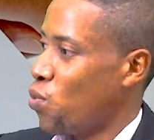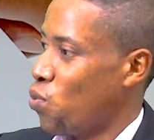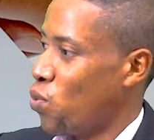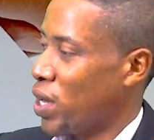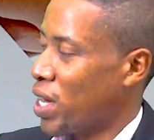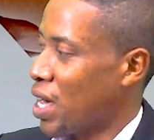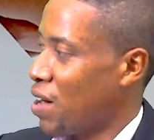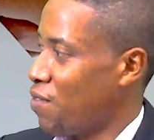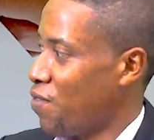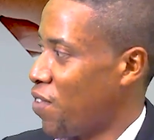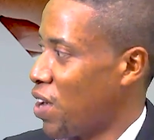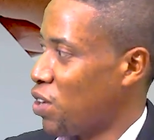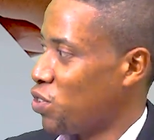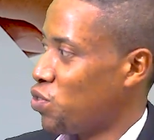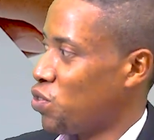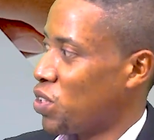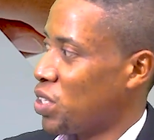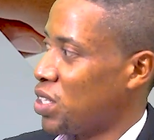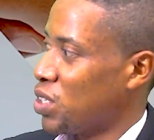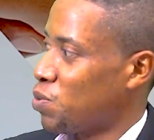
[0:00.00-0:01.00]
We can
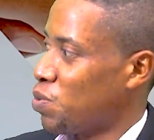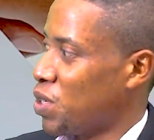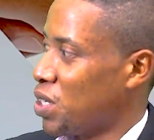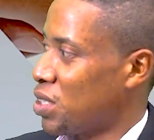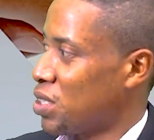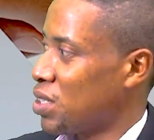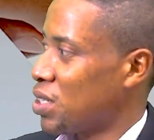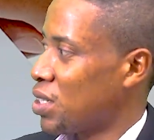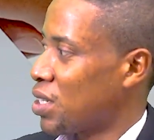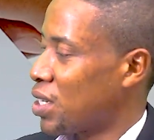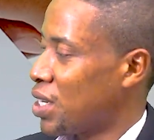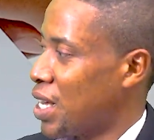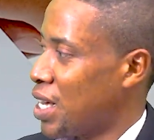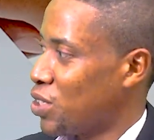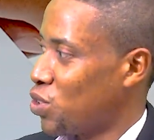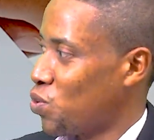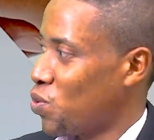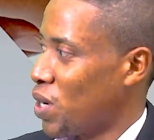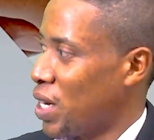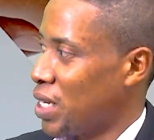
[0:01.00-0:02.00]
vouch for this person.
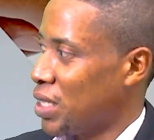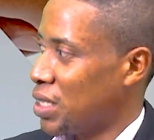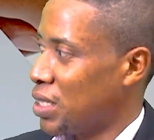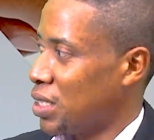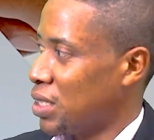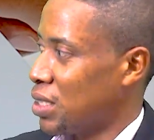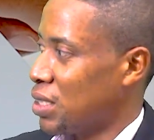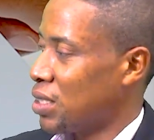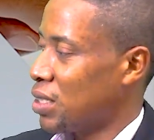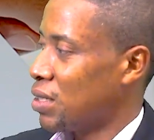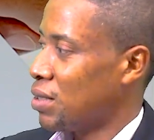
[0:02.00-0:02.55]
That's the way I see it.